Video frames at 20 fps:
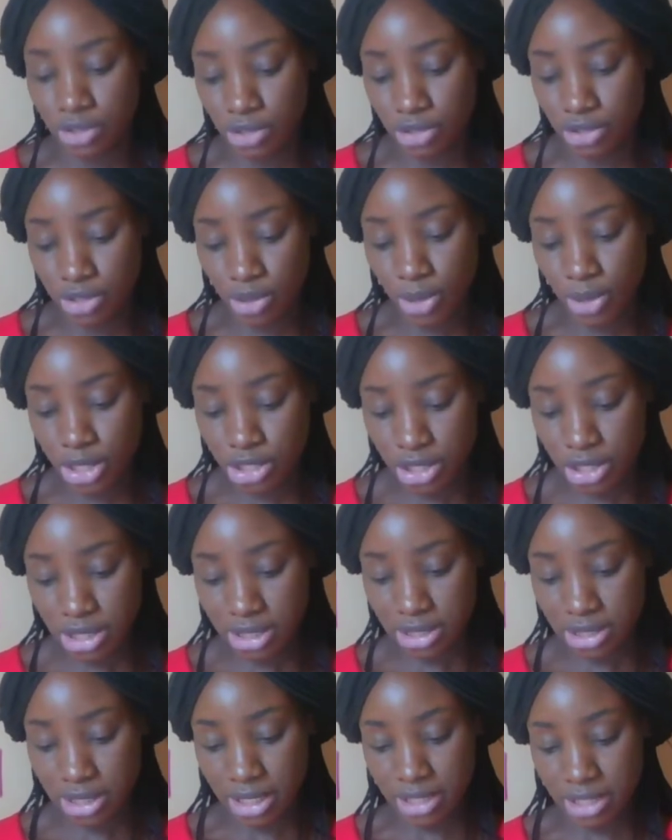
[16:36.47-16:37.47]
the question
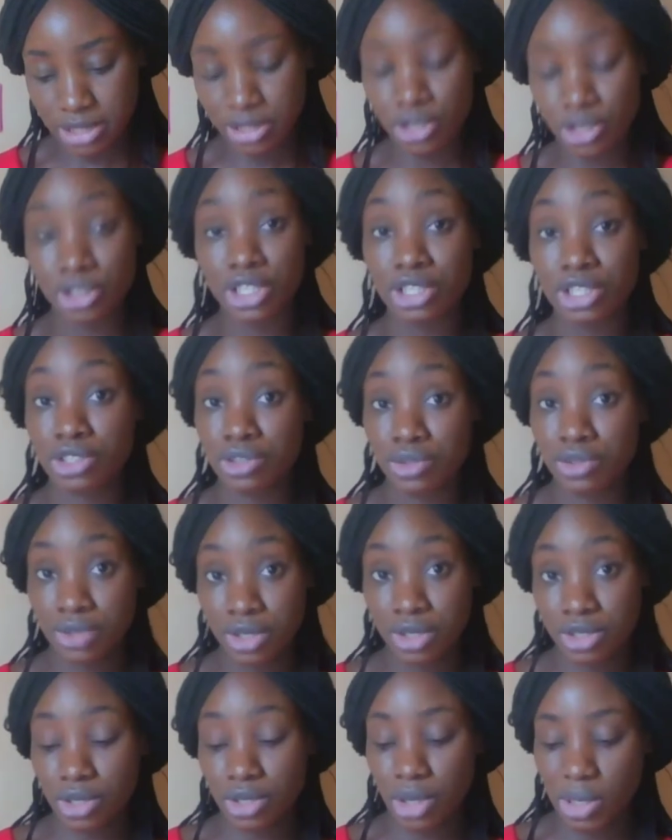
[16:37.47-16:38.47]
says, or the
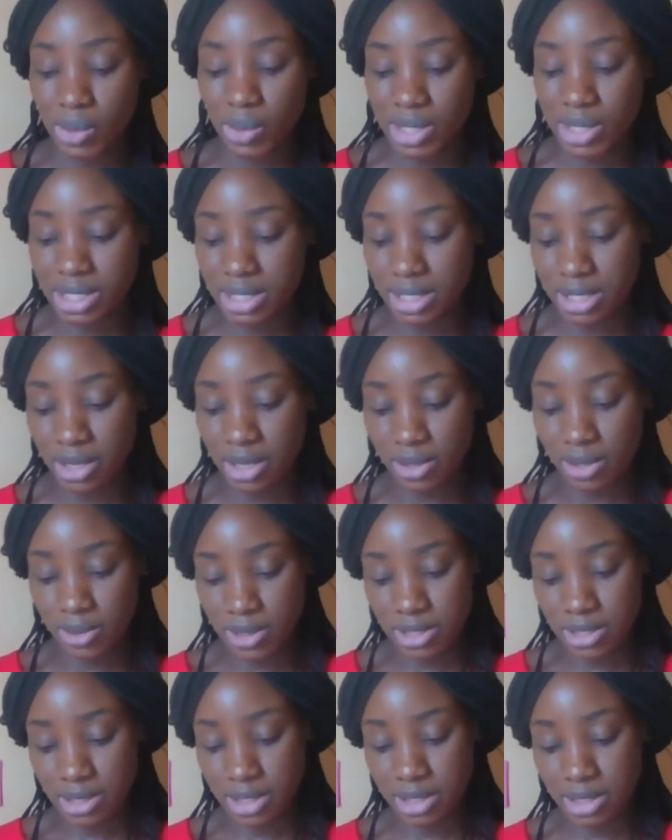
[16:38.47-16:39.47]
instruction always
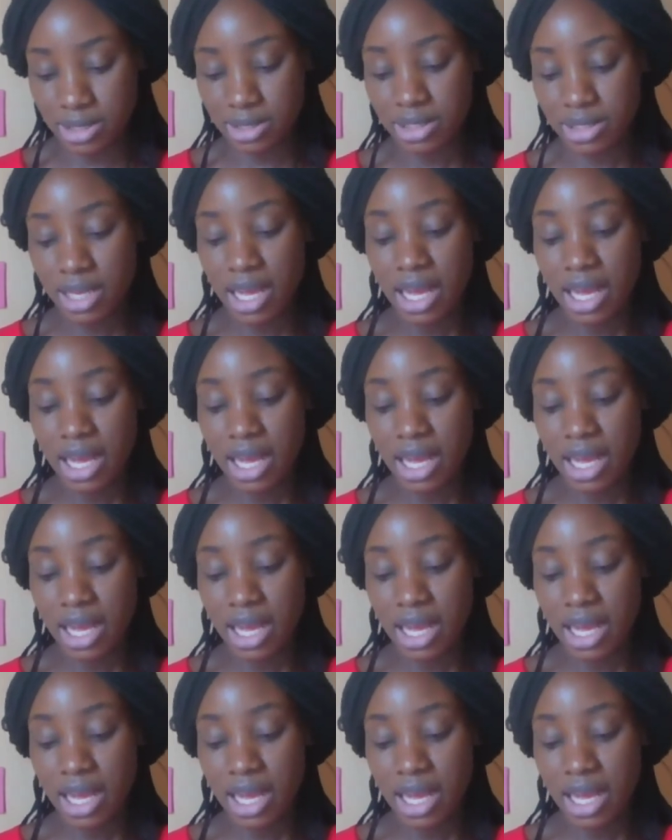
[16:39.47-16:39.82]
says,